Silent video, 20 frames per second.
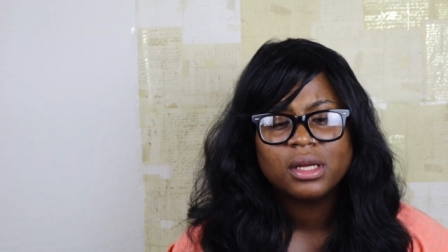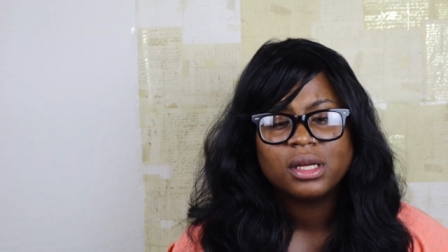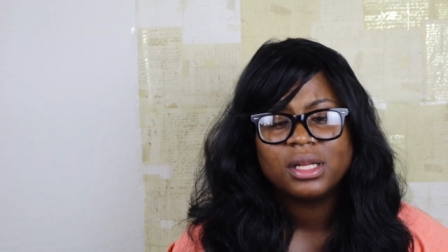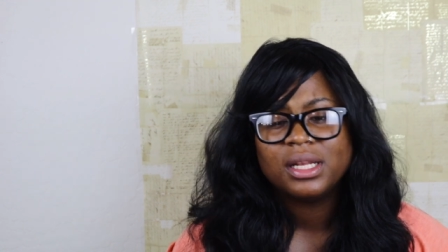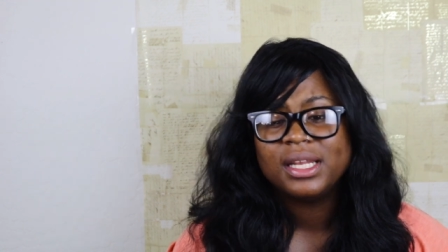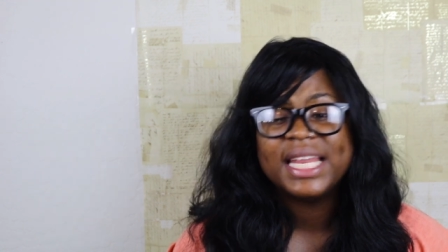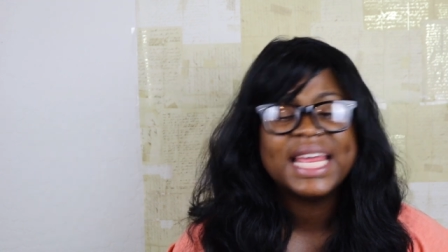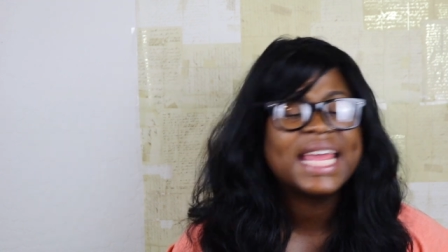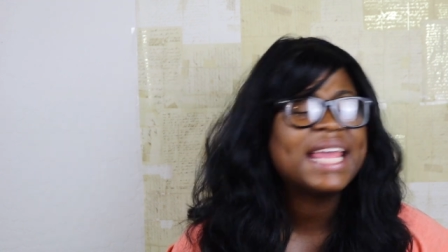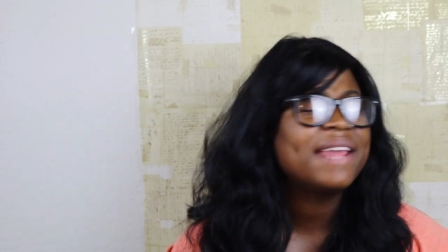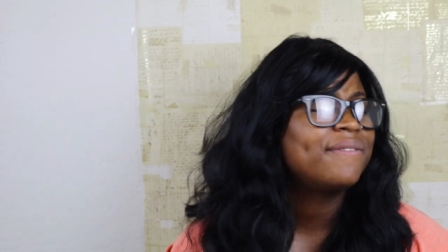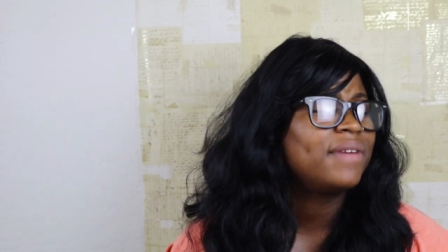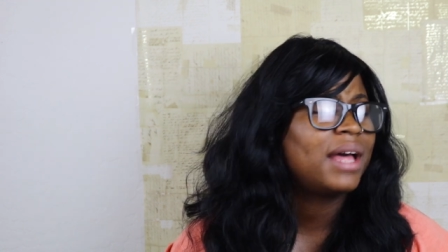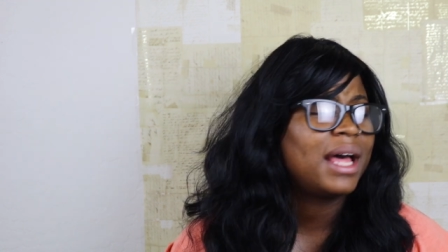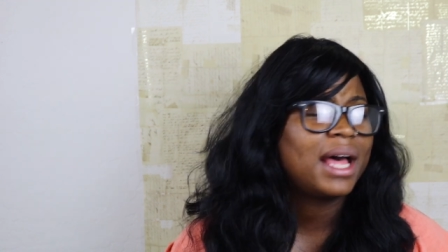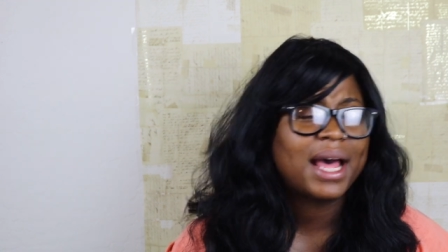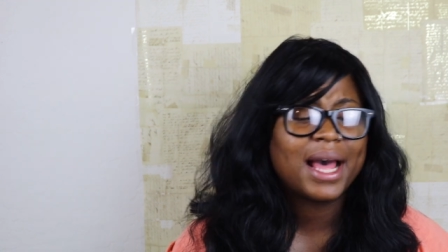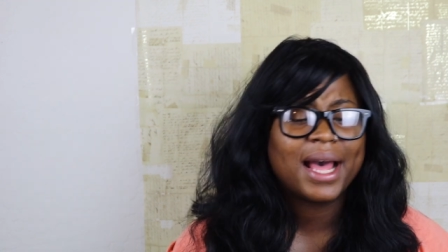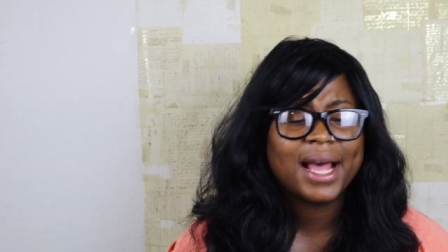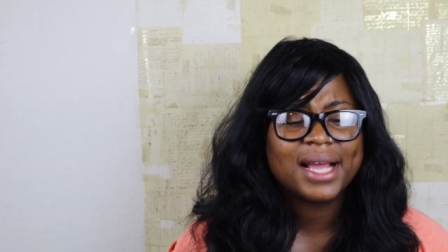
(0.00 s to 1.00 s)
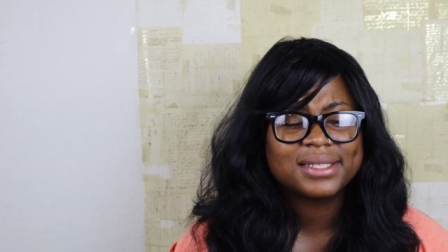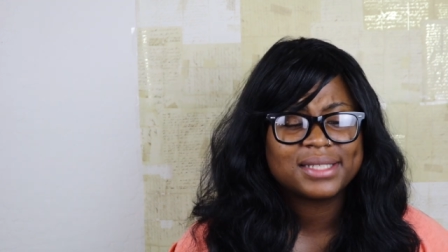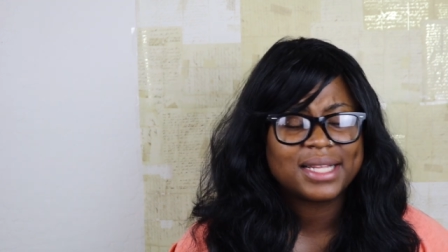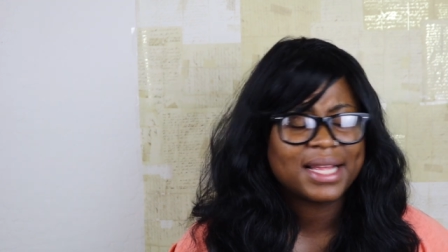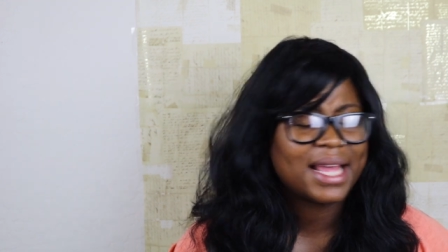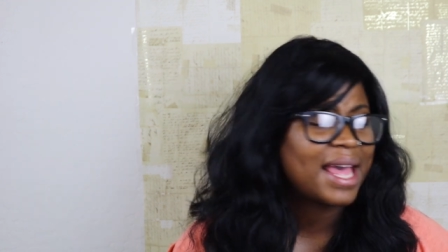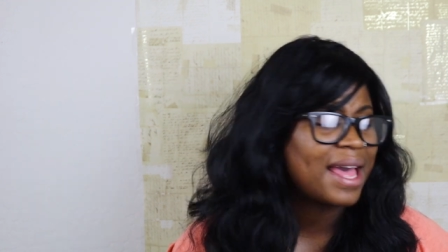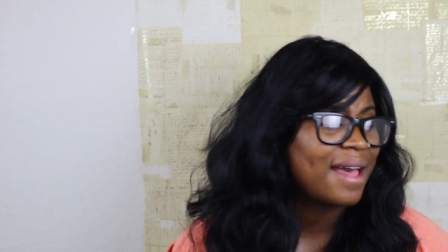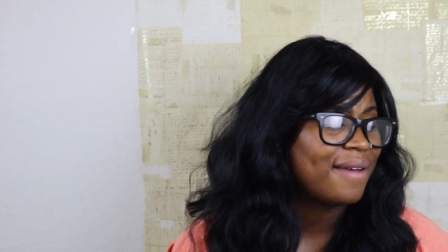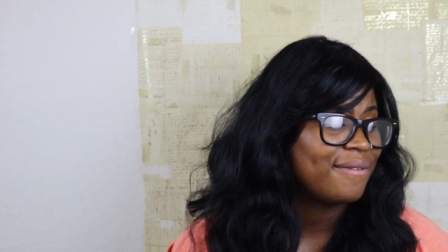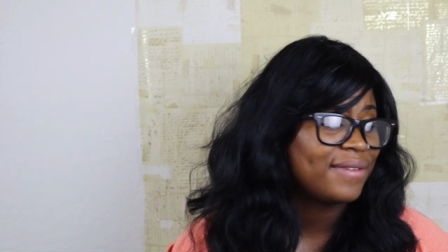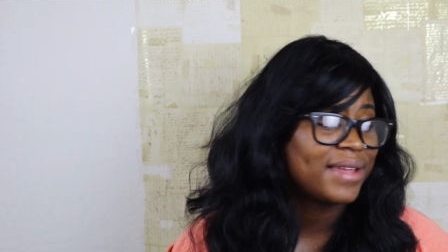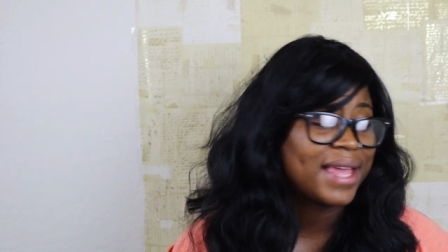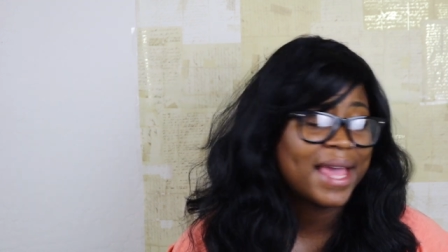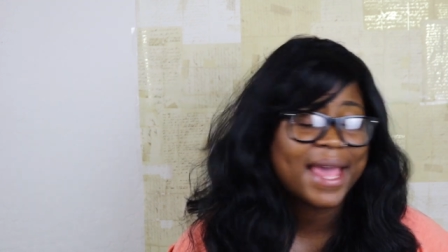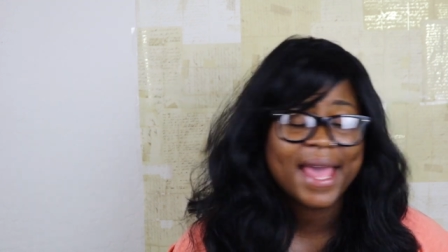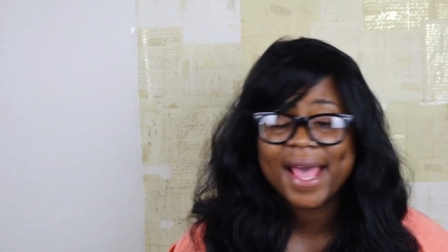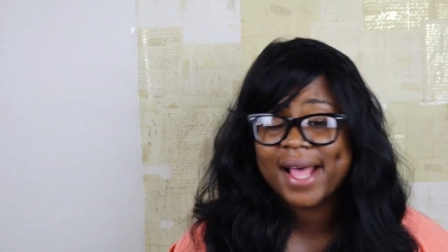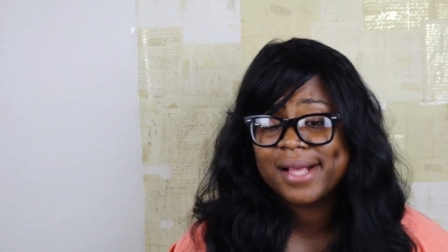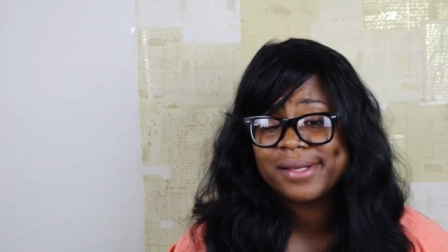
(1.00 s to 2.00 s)
Levi's, they have
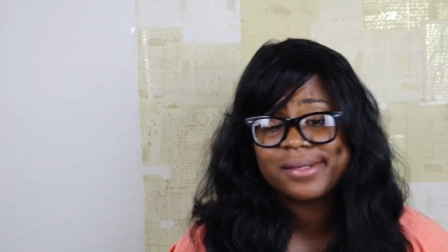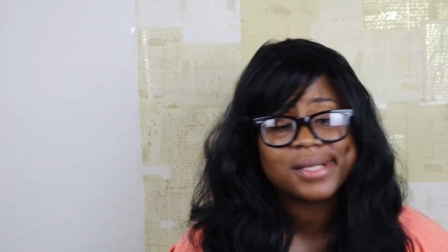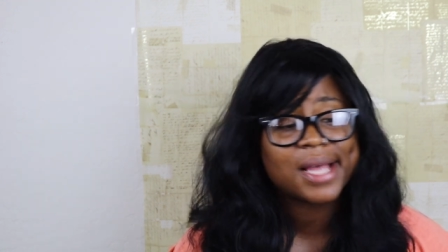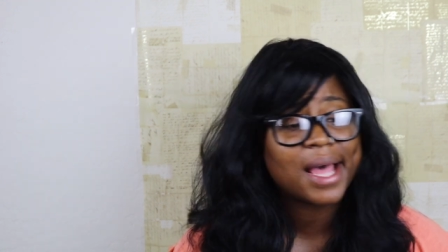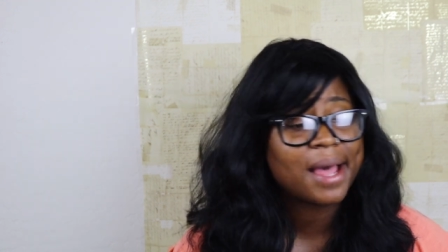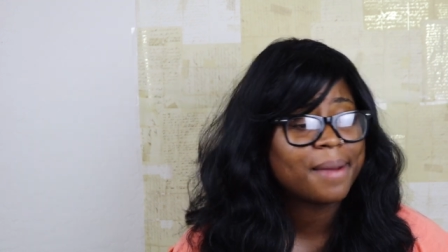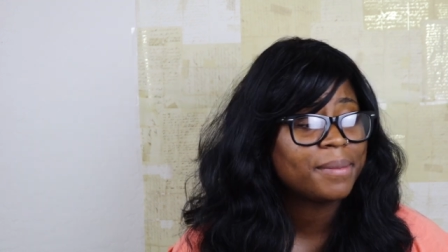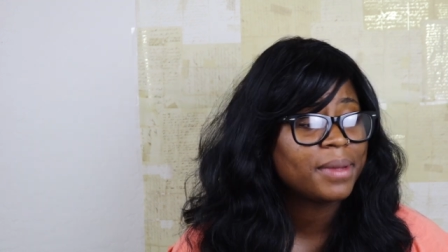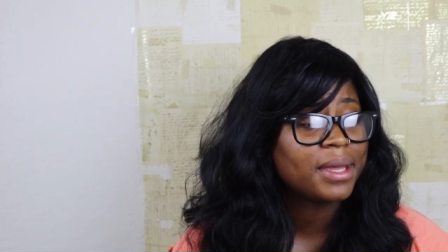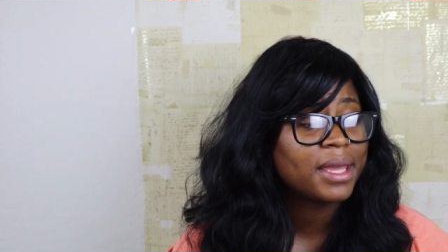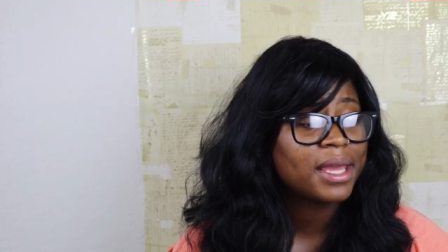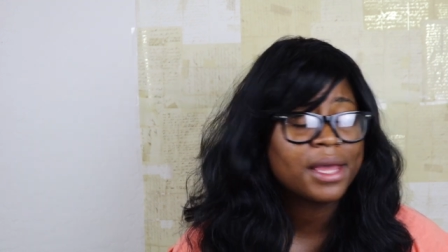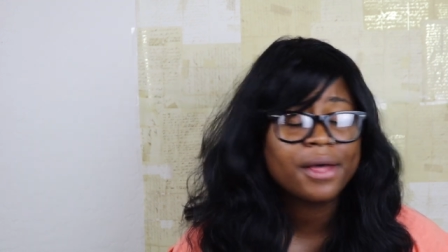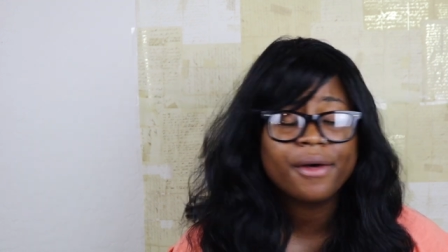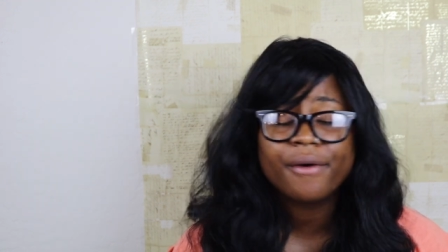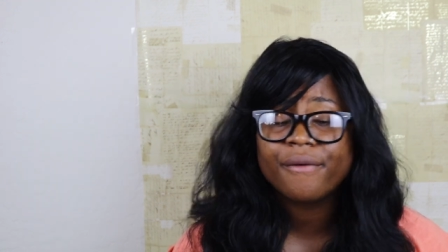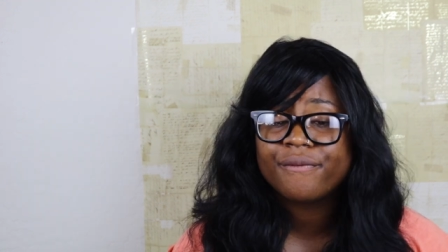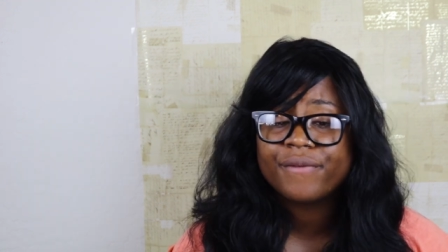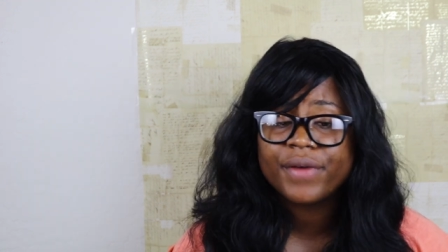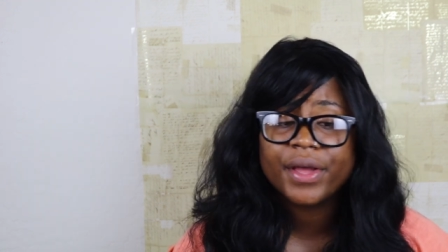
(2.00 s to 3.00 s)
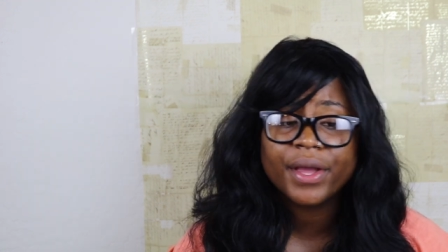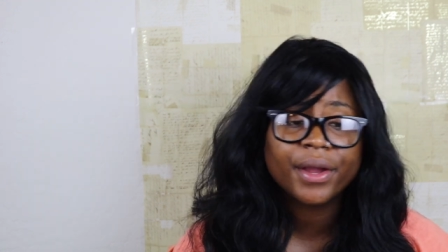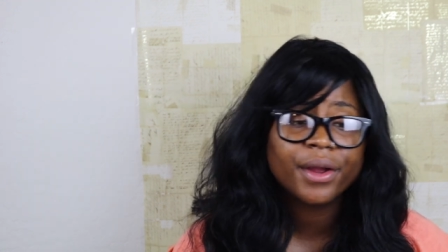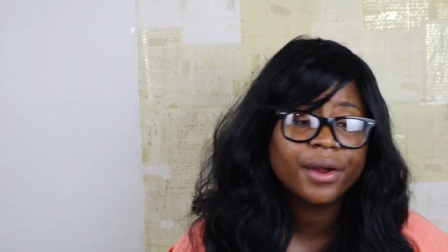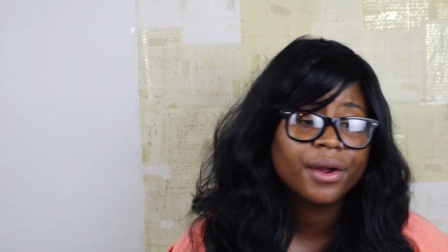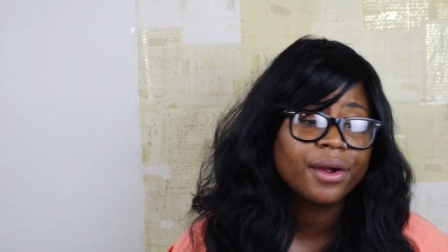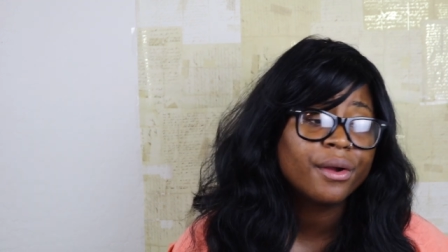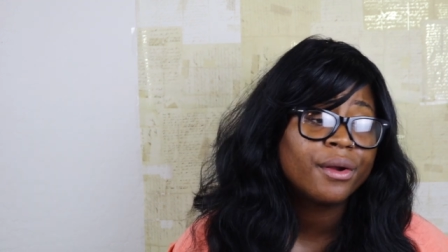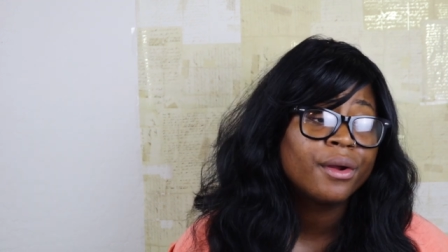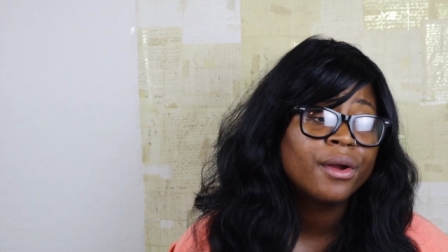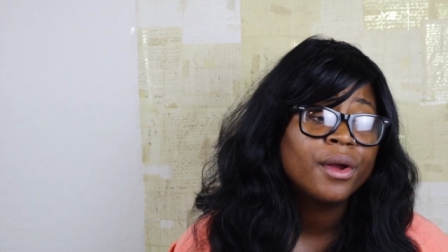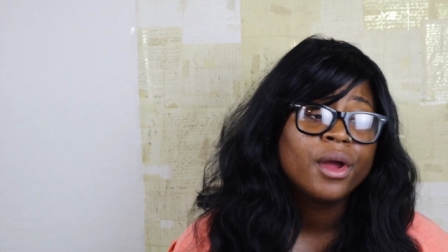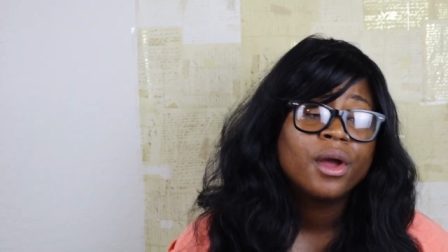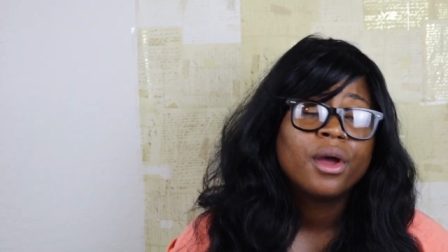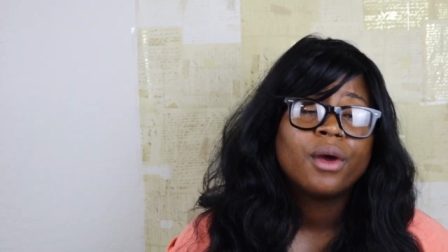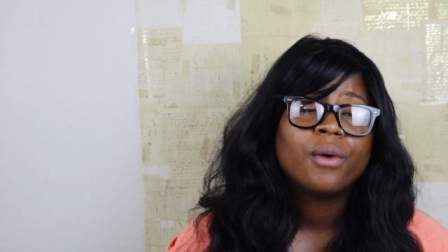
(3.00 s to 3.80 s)
Gas, Tommy Hilfiger,